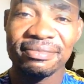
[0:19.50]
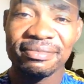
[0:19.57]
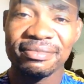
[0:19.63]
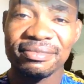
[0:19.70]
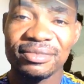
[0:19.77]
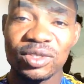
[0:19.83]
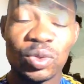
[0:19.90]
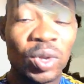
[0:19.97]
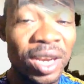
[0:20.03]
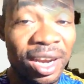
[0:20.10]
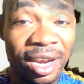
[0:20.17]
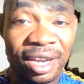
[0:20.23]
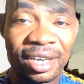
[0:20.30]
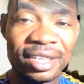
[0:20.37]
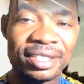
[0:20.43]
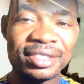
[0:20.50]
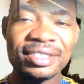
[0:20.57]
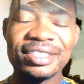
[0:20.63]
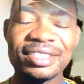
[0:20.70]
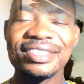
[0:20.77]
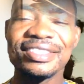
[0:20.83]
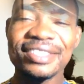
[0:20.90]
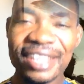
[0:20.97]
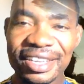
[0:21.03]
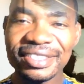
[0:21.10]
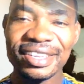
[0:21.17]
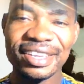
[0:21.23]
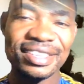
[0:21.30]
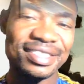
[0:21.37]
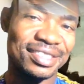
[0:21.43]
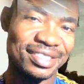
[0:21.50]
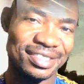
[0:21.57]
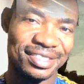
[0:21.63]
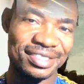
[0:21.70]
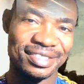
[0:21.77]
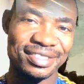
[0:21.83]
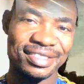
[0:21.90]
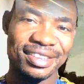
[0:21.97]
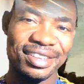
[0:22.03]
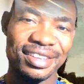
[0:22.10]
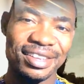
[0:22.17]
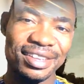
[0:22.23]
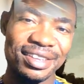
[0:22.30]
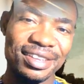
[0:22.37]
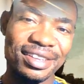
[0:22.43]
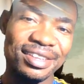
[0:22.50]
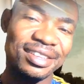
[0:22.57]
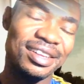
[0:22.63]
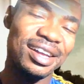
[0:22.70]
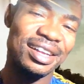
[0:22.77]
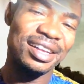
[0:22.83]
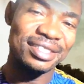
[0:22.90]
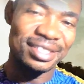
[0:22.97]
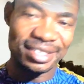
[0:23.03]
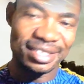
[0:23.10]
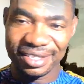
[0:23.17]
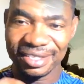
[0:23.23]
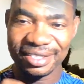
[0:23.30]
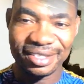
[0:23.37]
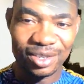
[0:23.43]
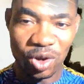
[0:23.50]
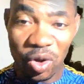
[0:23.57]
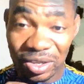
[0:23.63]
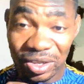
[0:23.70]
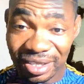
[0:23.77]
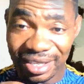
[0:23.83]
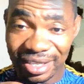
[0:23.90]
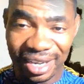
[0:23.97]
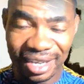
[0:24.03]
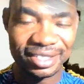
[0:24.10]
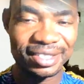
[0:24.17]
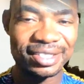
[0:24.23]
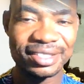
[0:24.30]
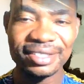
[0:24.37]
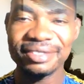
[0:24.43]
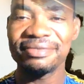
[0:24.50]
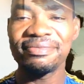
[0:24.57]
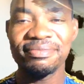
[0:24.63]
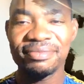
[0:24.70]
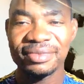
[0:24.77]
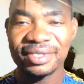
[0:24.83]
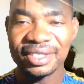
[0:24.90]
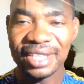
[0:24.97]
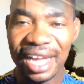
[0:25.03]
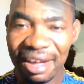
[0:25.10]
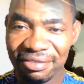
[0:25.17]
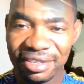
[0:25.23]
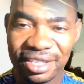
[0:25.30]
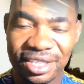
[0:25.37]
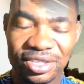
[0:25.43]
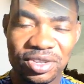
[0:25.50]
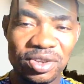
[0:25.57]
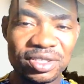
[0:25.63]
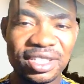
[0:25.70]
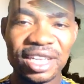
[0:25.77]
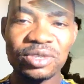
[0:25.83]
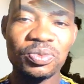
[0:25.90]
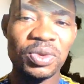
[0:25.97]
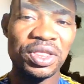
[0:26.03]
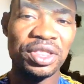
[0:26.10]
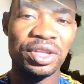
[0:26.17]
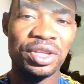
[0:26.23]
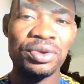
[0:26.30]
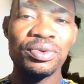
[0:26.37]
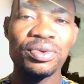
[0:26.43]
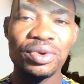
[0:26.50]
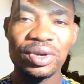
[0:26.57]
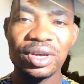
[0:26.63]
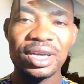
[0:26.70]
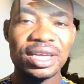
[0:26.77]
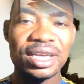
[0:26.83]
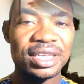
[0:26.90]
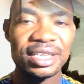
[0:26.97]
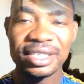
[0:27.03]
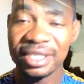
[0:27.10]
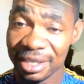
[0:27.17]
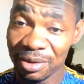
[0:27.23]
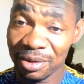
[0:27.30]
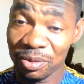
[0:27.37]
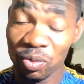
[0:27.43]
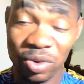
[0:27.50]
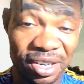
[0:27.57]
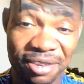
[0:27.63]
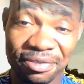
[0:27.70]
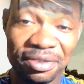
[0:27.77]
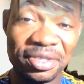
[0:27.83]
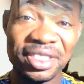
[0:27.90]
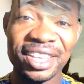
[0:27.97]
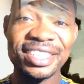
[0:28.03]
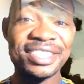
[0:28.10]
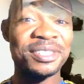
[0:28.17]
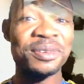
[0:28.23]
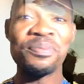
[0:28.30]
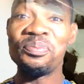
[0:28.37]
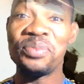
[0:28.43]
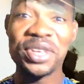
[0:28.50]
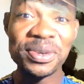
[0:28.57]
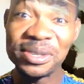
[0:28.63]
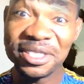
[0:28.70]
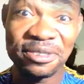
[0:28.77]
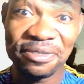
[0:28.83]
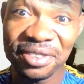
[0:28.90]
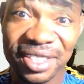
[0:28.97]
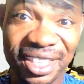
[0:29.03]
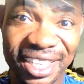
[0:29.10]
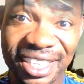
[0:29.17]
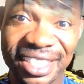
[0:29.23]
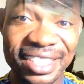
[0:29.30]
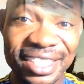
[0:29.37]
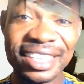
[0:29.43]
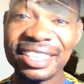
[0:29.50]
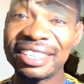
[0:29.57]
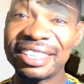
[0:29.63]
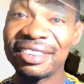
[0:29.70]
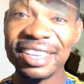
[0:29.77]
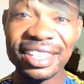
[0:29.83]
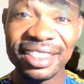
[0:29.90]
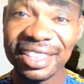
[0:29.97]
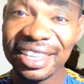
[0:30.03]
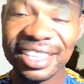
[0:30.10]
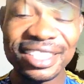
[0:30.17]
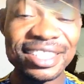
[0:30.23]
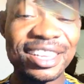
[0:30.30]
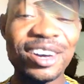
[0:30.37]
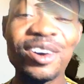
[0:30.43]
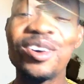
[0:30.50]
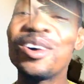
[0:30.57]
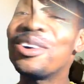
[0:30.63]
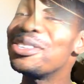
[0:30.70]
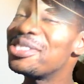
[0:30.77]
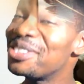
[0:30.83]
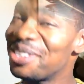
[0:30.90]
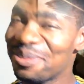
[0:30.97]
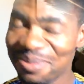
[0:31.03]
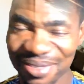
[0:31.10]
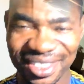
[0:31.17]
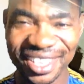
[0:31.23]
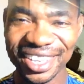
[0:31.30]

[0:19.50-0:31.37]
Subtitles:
to learn sentences of this contact. Having this contact with you is a wonderful thing, is a beautiful thing, is a great thing, is an awesome thing.